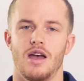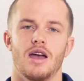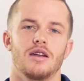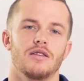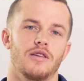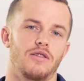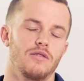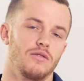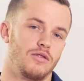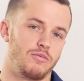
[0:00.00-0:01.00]
And in the
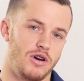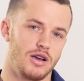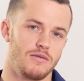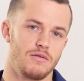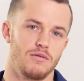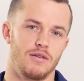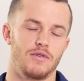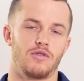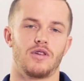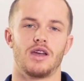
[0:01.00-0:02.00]
spring, if
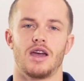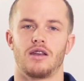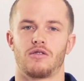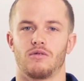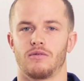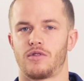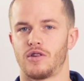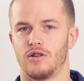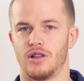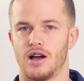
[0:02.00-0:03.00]
you see any sort of
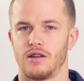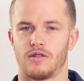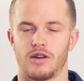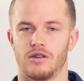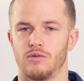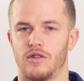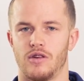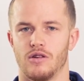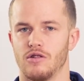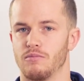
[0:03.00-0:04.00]
salt lines like you would
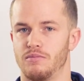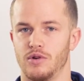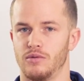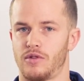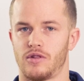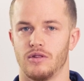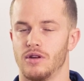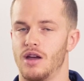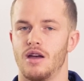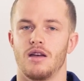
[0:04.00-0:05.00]
see on your boots,
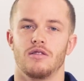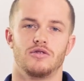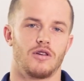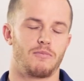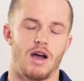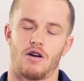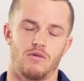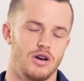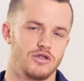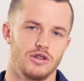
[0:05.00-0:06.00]
just power
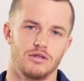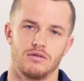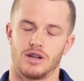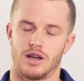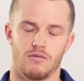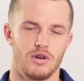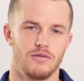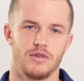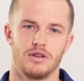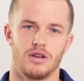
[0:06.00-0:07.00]
wash it and get rid
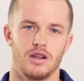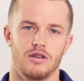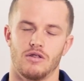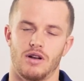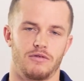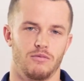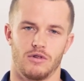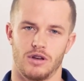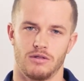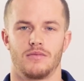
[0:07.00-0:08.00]
of it, and you don't have to
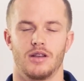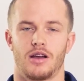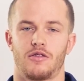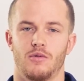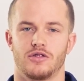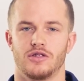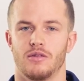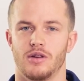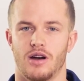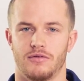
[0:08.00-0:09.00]
worry. The next question that
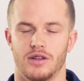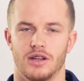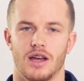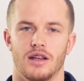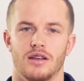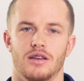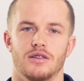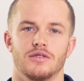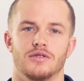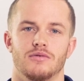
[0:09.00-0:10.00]
we often get
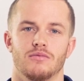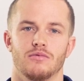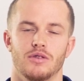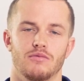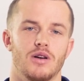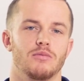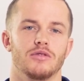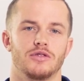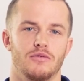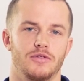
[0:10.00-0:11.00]
is, would rubber
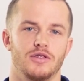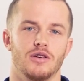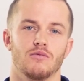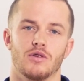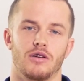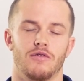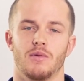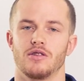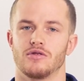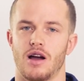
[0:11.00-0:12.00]
surfacing work for
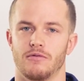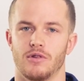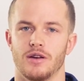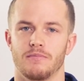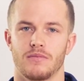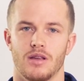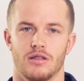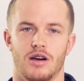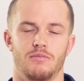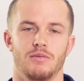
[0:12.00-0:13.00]
my driveway? A
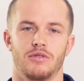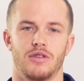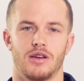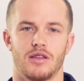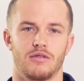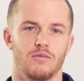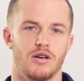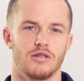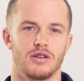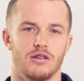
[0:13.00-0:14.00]
lot of people think that the
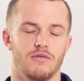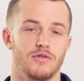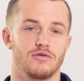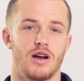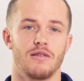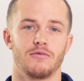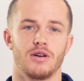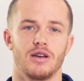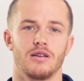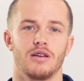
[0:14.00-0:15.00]
wear and tear of a
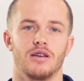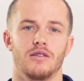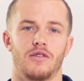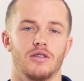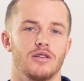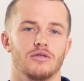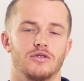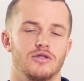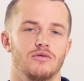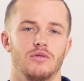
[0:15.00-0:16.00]
driveway is a little
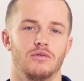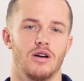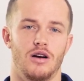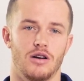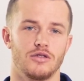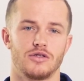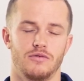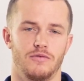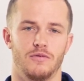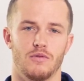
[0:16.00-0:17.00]
too harsh
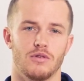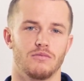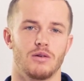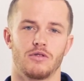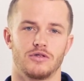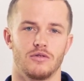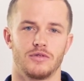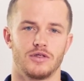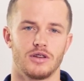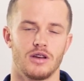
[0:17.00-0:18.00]
for rubber
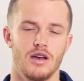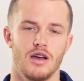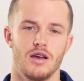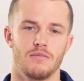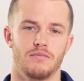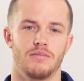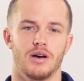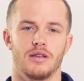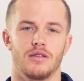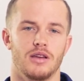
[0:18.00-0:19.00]
surfacing,
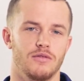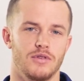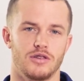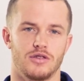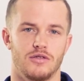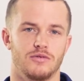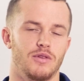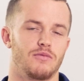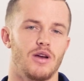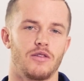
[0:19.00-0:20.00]
but the innovations
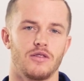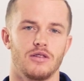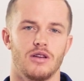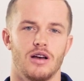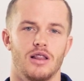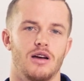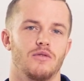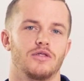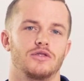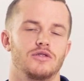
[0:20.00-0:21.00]
with resin allow
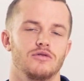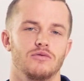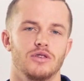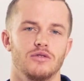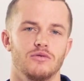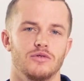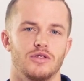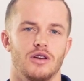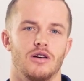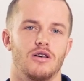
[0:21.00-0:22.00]
us to
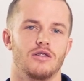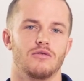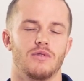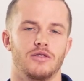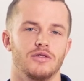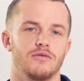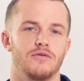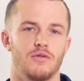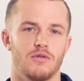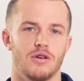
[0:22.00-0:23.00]
use a harder resin
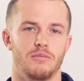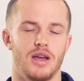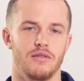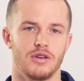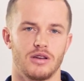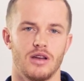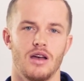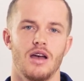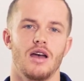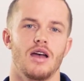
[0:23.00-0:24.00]
for paving,
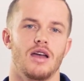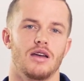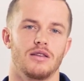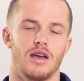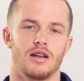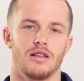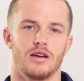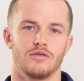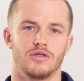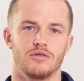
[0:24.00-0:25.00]
and that
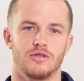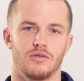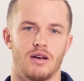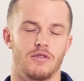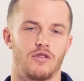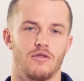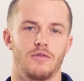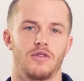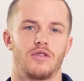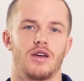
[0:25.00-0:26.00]
allows you to have a
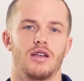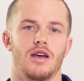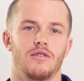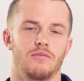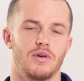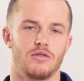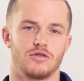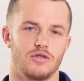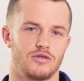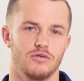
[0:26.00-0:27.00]
surface that has a better
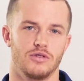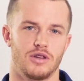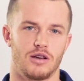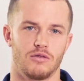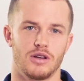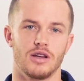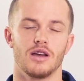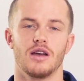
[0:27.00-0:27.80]
structural integrity